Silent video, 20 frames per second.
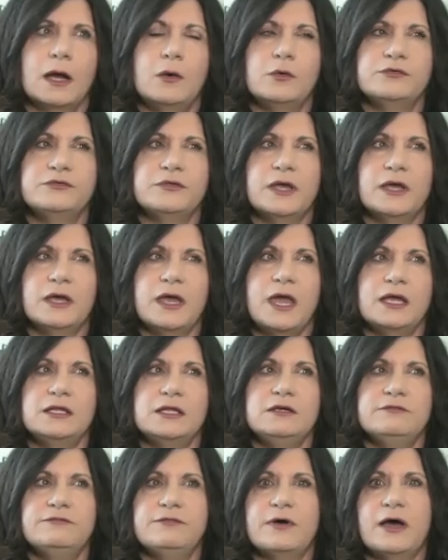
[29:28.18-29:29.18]
would say
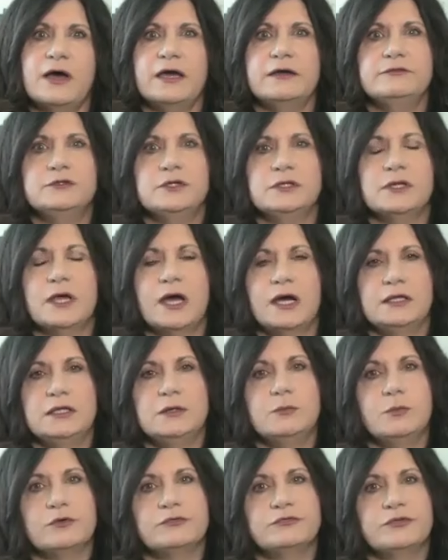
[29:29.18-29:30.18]
85 to
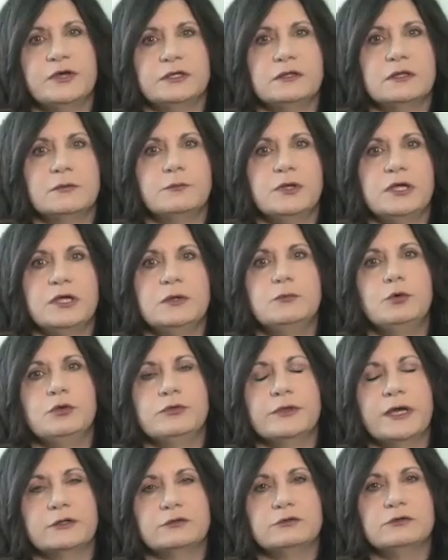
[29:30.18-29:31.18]
90% of the
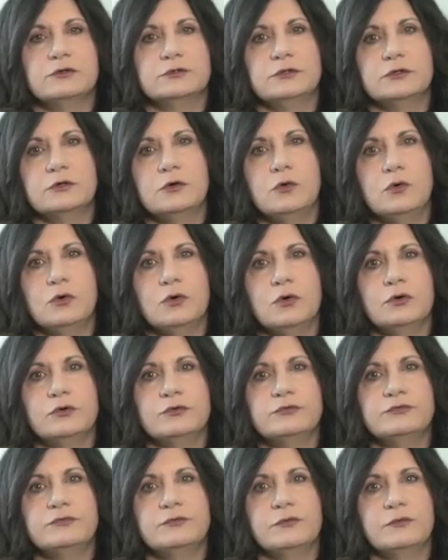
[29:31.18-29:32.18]
people that took the
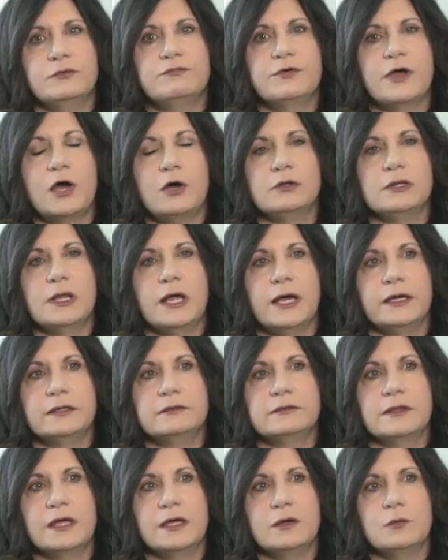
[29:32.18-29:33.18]
course felt
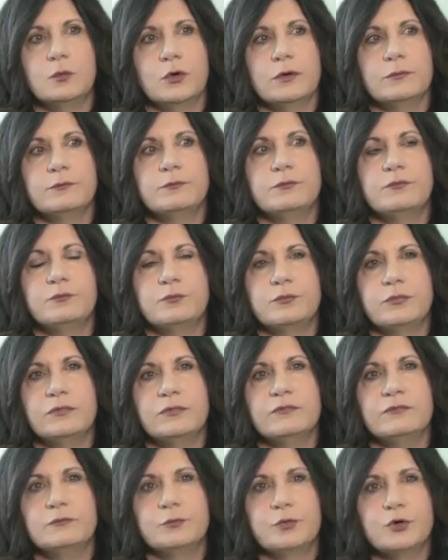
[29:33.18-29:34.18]
like they were
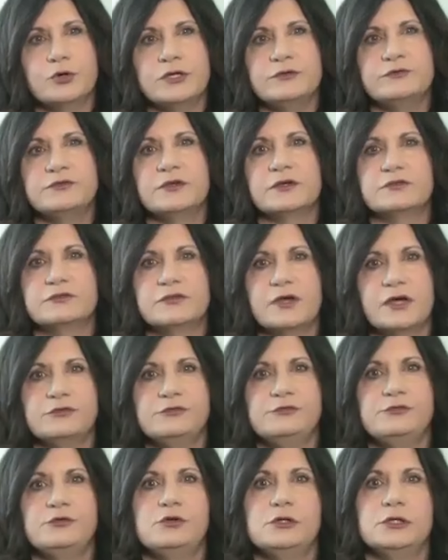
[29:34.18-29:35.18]
pretty
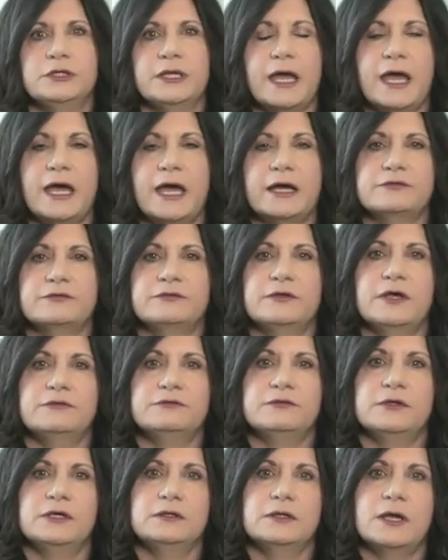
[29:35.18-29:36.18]
successful in
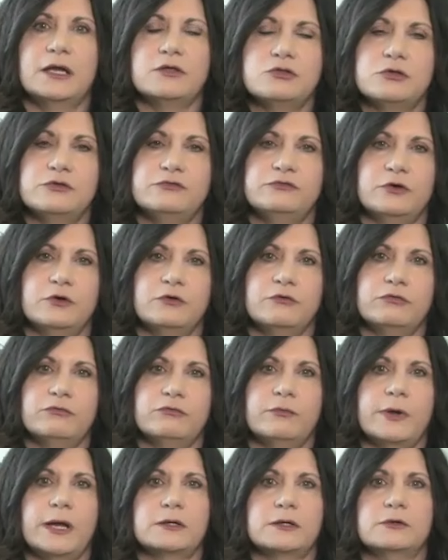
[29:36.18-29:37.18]
accessing not just Earth
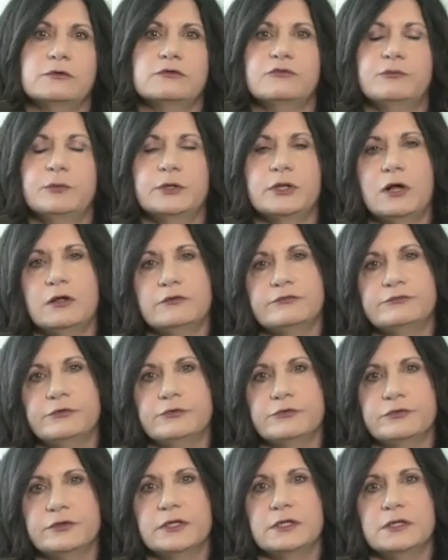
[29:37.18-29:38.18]
records, but
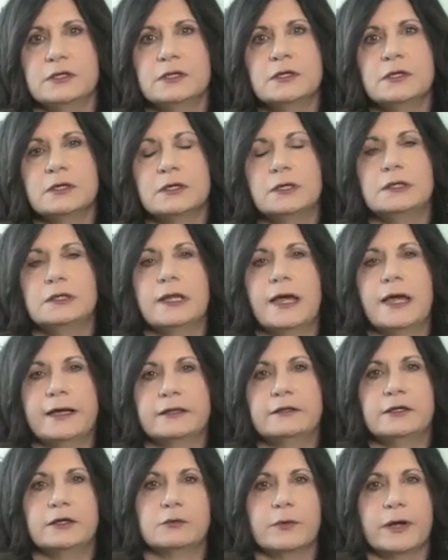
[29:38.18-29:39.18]
also the
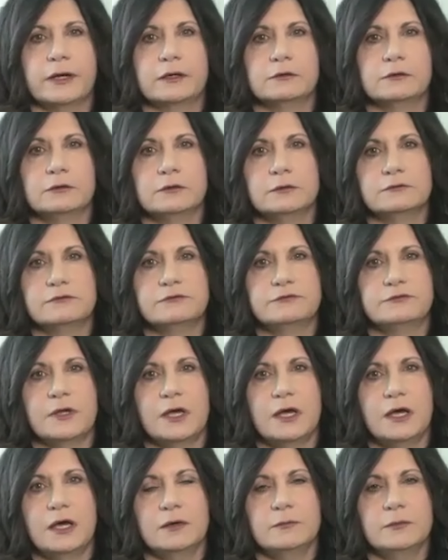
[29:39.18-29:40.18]
Galactic records.
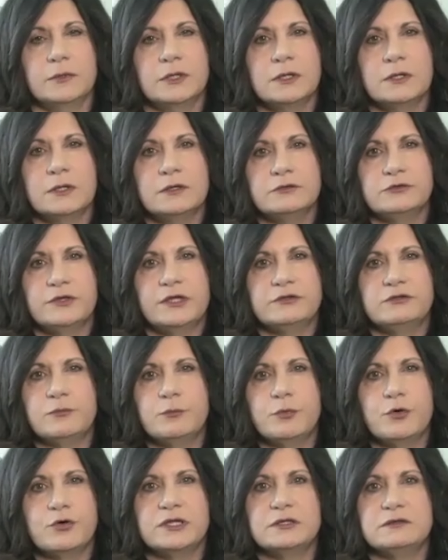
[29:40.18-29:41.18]
So that's a
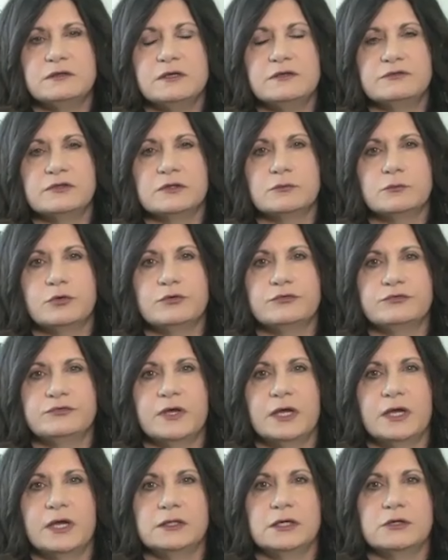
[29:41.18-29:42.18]
pretty decent
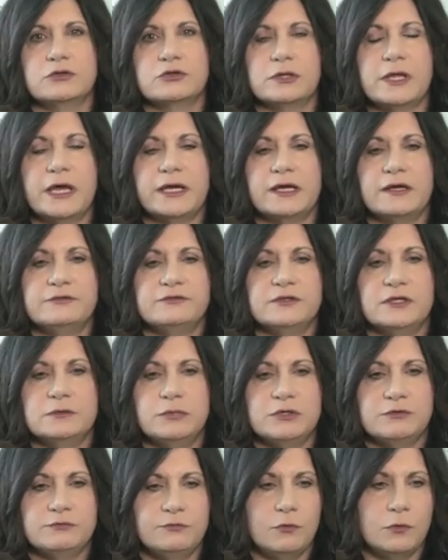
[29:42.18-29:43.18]
percentage. Like I said
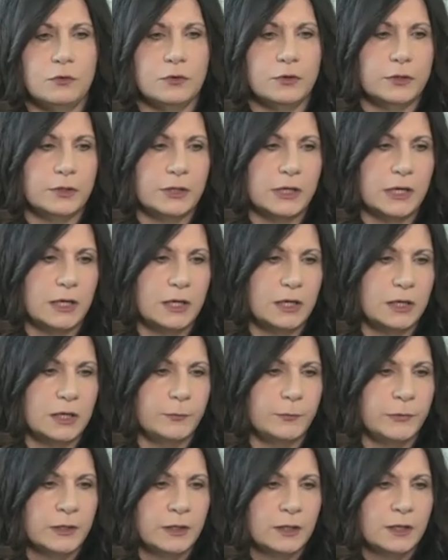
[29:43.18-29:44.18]
before,
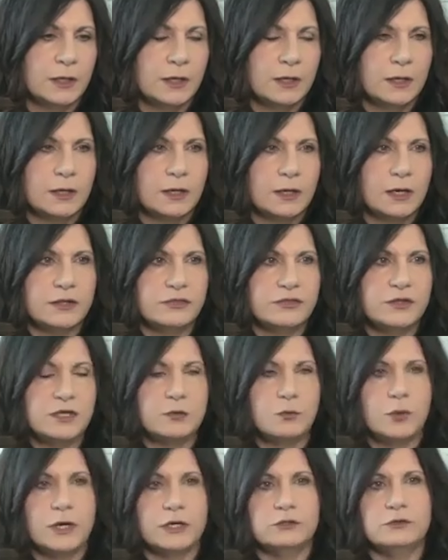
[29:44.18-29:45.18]
I
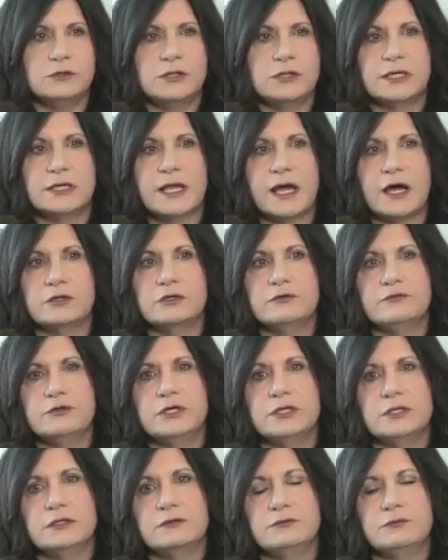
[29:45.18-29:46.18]
think what you get out of
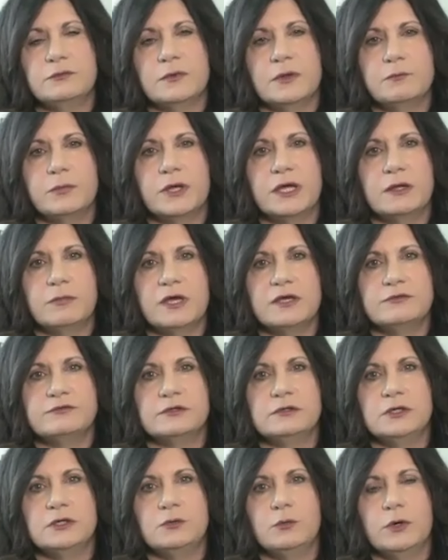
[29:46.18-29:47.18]
it is
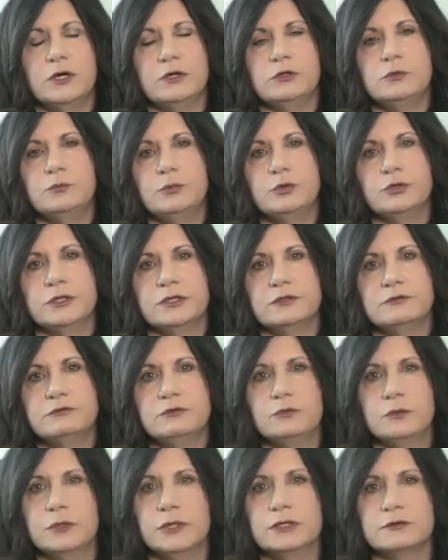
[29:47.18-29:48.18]
basically what you put
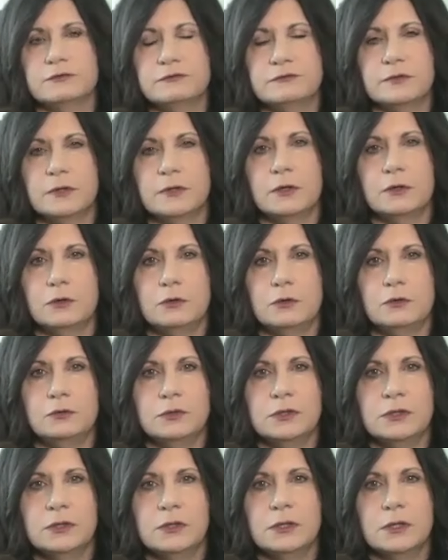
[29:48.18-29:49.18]
into it.
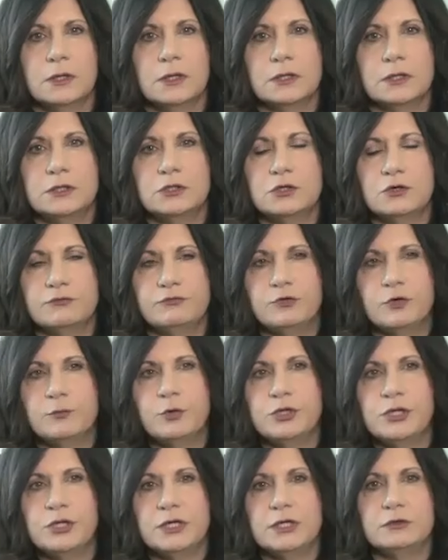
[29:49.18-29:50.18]
So, if you're
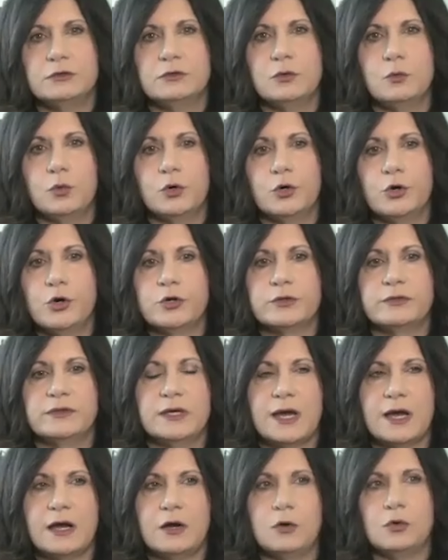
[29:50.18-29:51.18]
putting in the work,
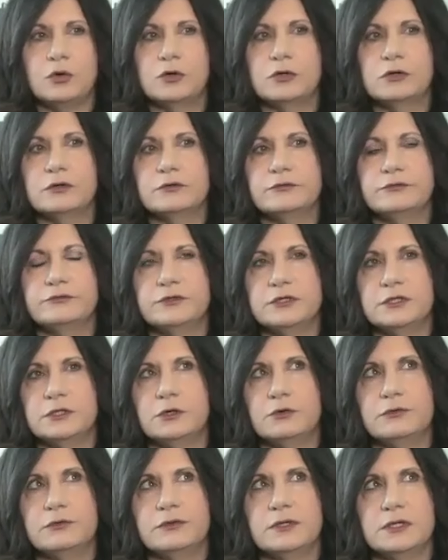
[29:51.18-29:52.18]
the hours,
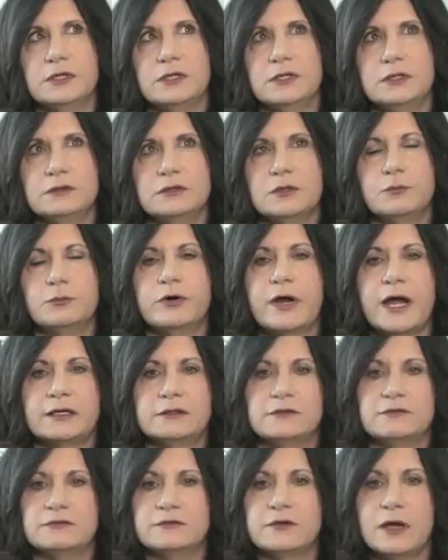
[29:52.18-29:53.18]
the
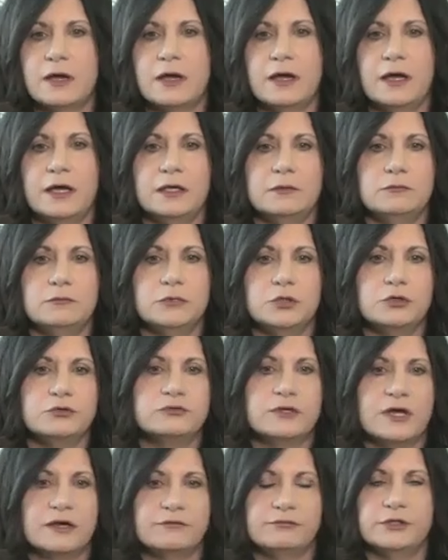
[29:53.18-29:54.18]
practice time,
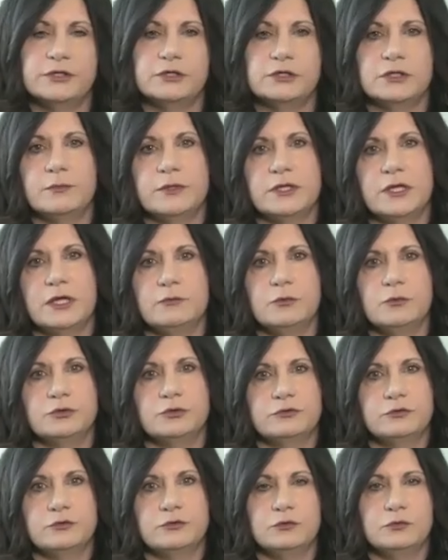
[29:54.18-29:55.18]
you're definitely going to be
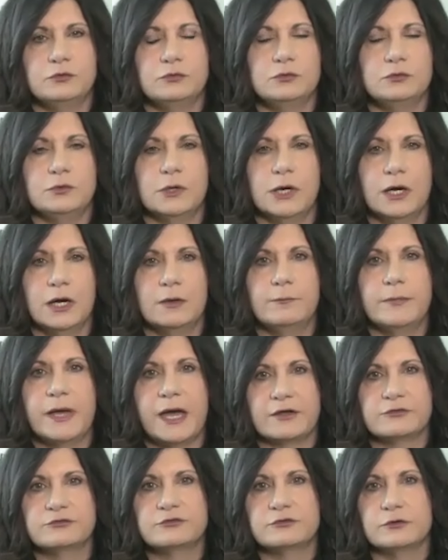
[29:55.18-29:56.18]
able to
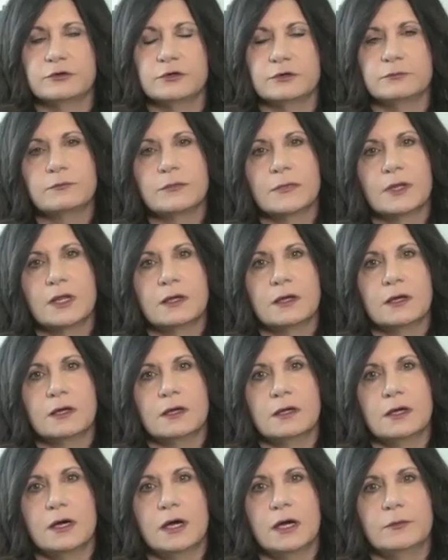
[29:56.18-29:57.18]
master
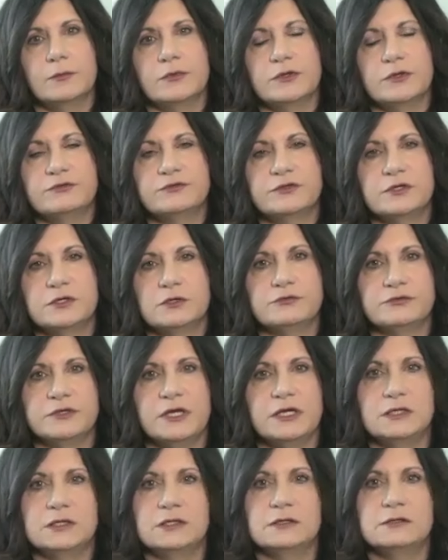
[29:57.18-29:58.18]
the skills
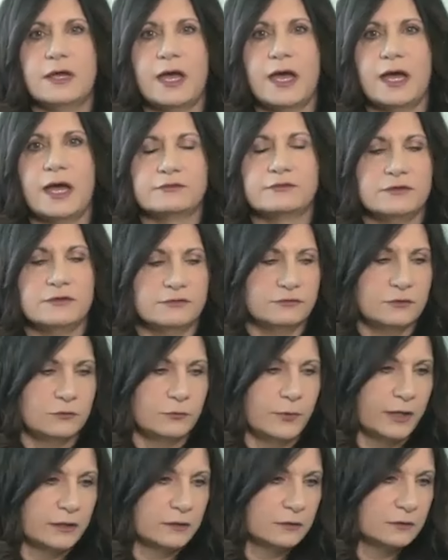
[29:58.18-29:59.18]
needed to access the
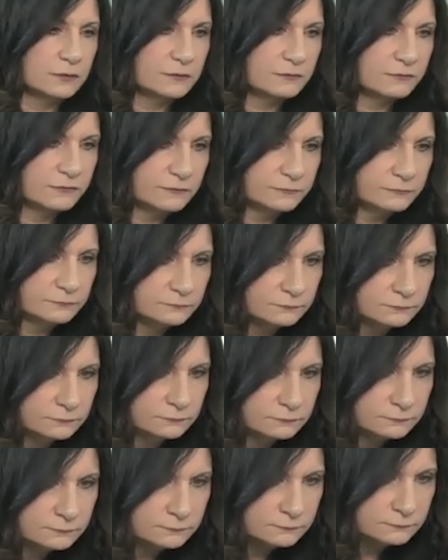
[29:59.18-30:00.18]
records.
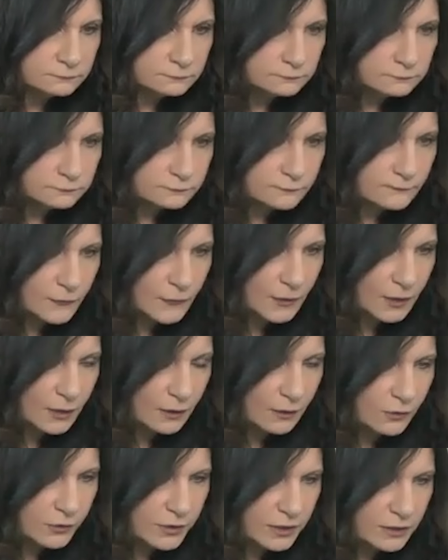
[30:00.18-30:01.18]

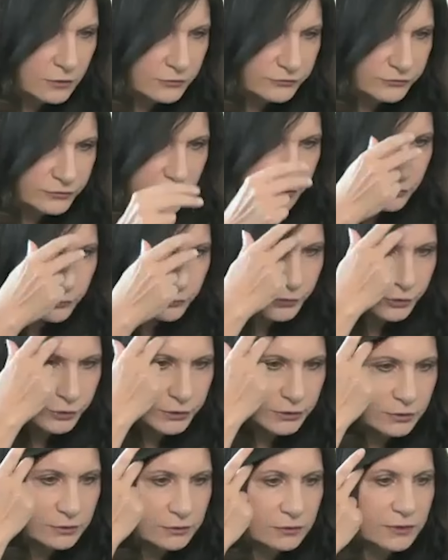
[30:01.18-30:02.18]
Okay, here's another
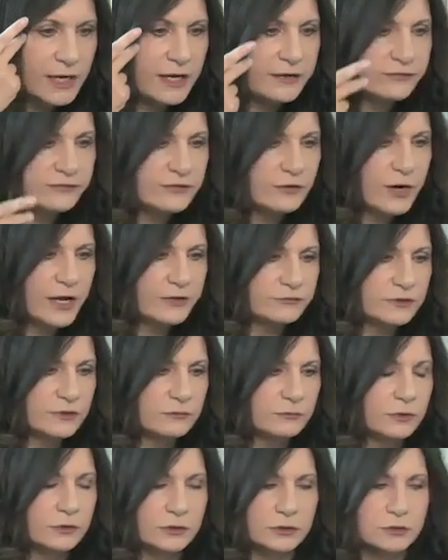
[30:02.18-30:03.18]
really good. You guys are
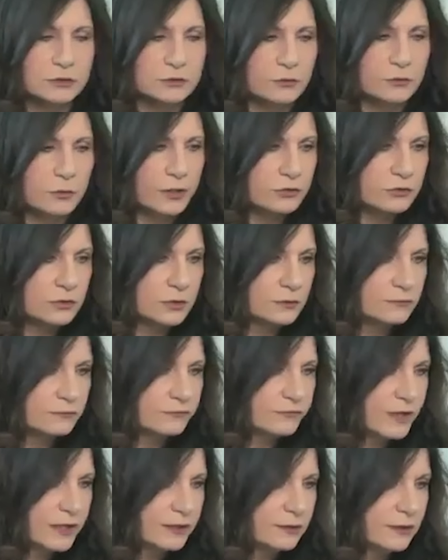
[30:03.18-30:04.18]
asking really good
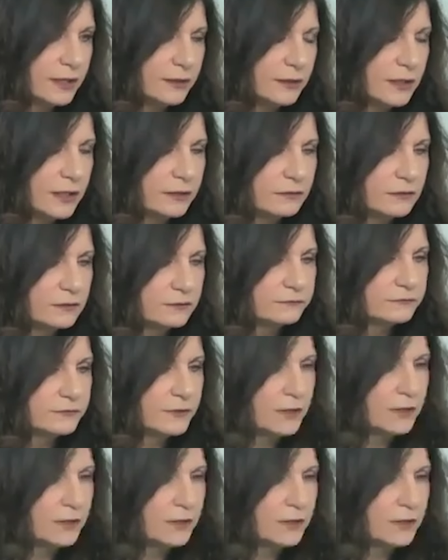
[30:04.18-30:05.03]
questions. I like this.